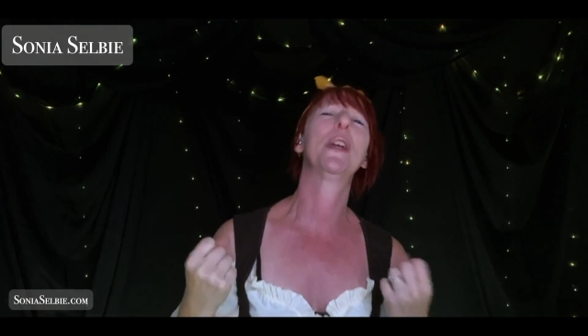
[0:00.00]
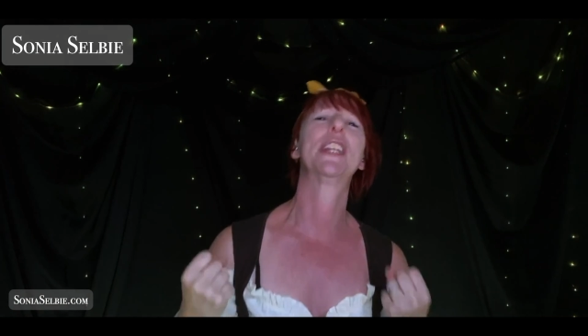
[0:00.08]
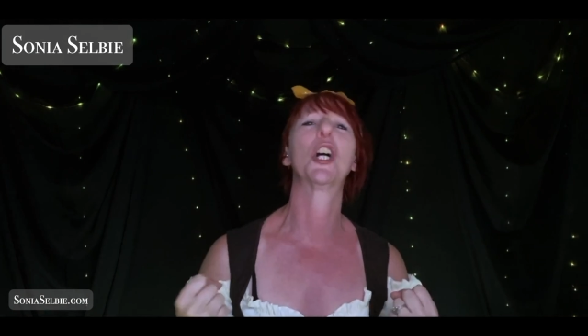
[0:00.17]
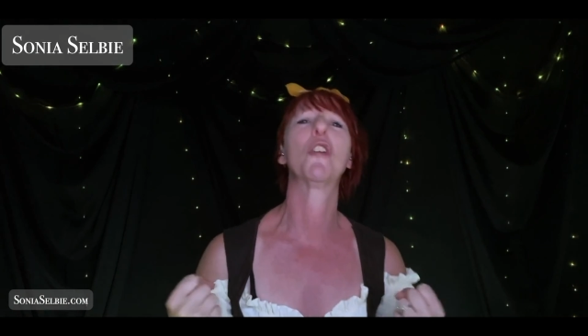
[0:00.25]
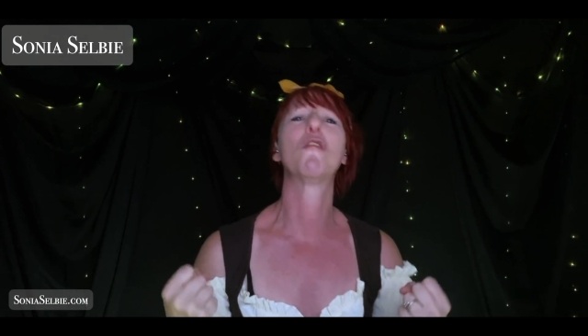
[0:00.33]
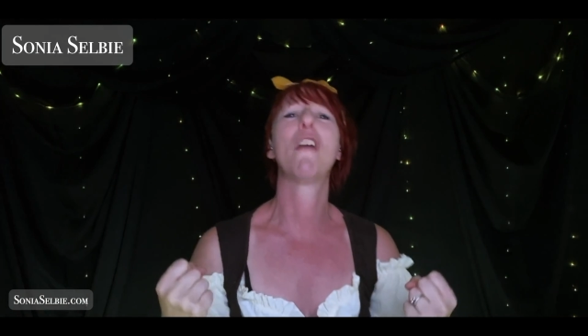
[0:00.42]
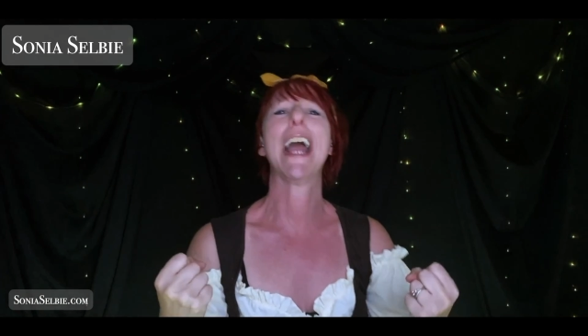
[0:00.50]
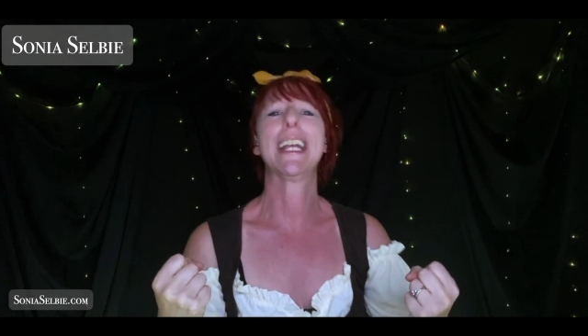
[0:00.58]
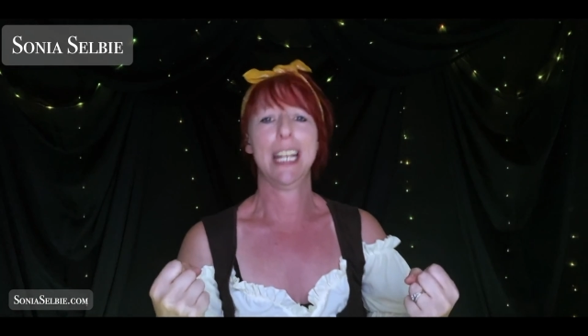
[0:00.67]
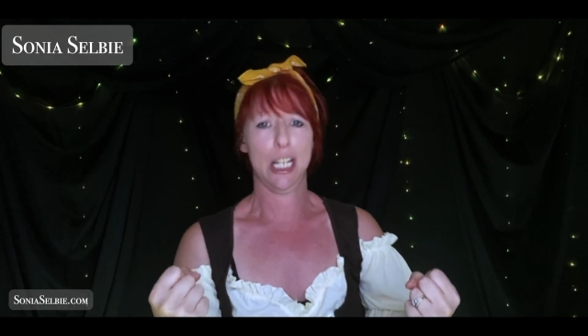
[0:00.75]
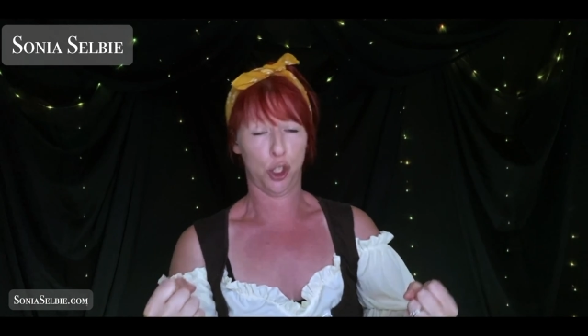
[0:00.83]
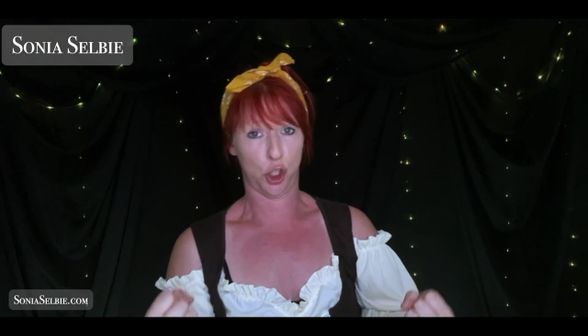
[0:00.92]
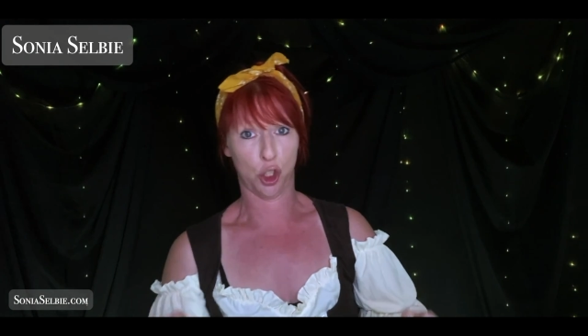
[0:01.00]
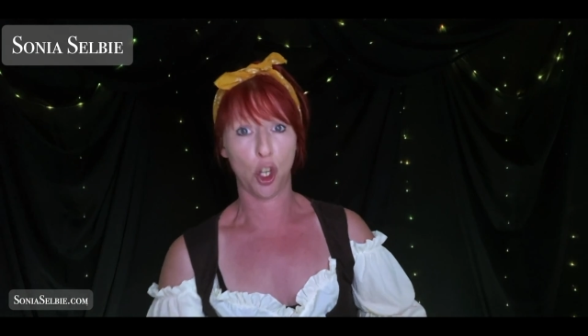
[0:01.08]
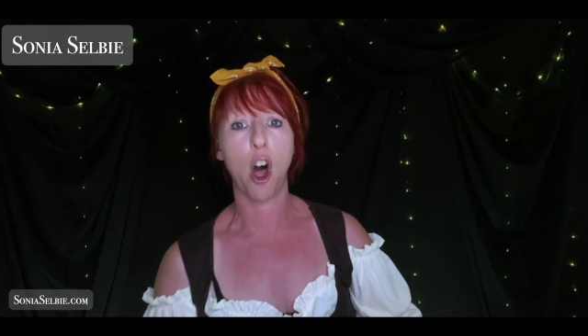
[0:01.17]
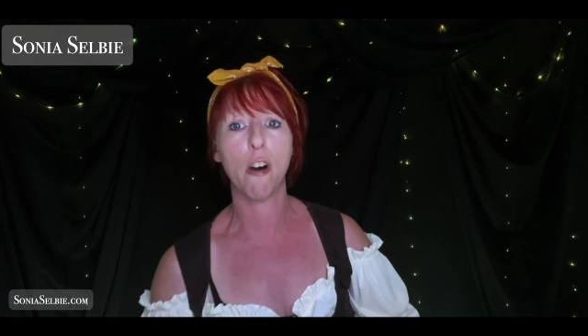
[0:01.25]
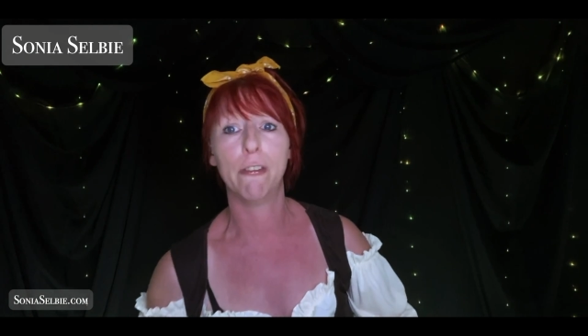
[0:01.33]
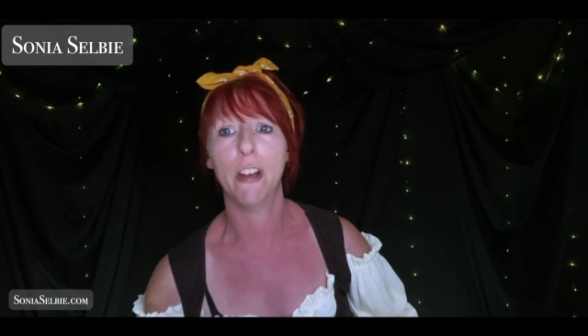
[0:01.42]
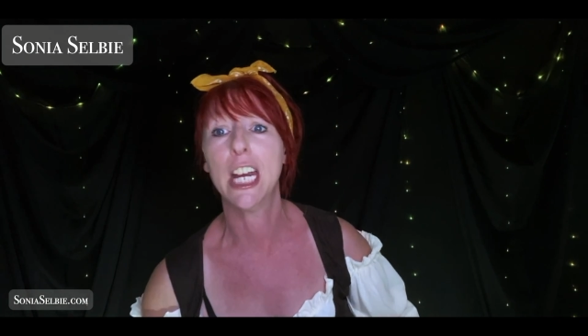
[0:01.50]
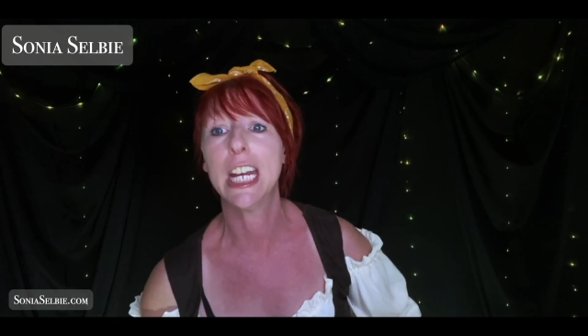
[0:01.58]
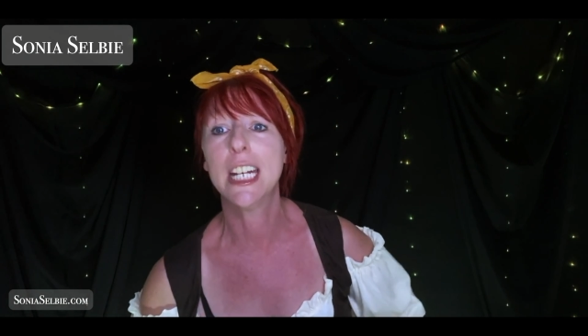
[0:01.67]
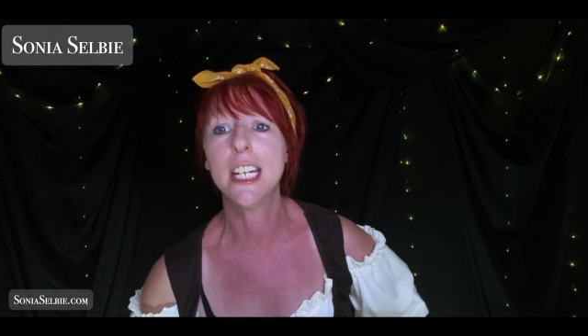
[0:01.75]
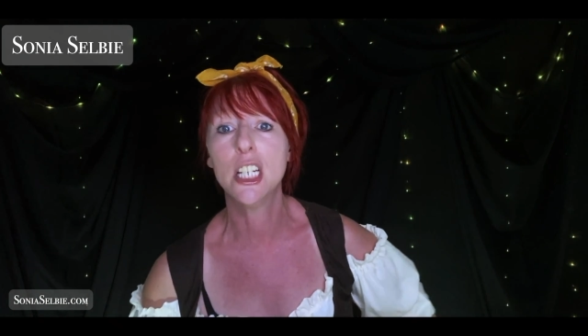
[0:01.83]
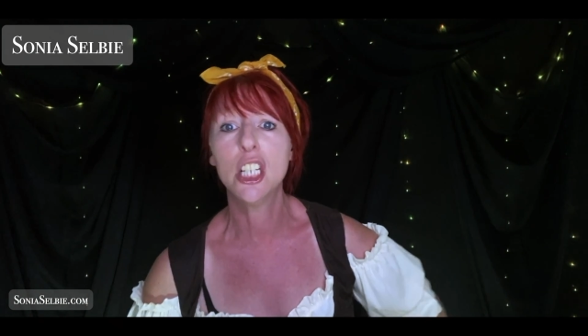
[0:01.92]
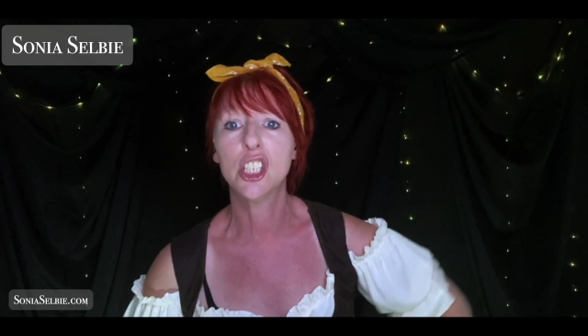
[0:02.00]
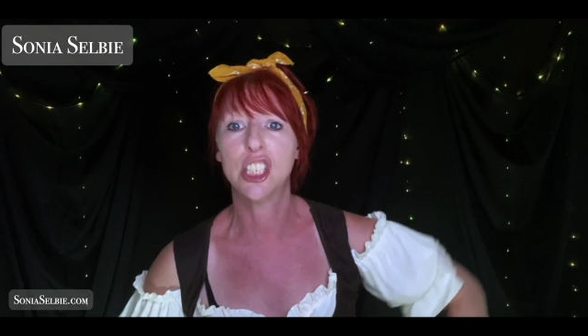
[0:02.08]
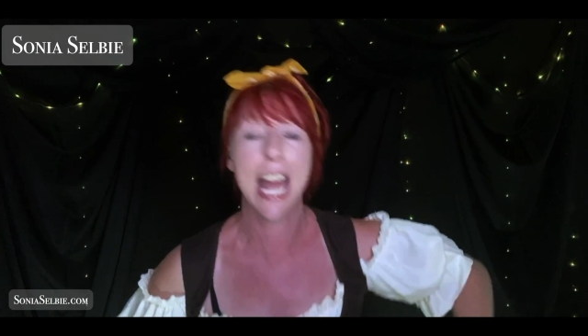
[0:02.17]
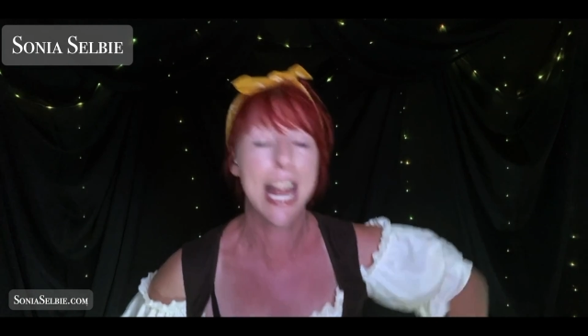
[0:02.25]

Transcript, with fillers: with the greatest of ease,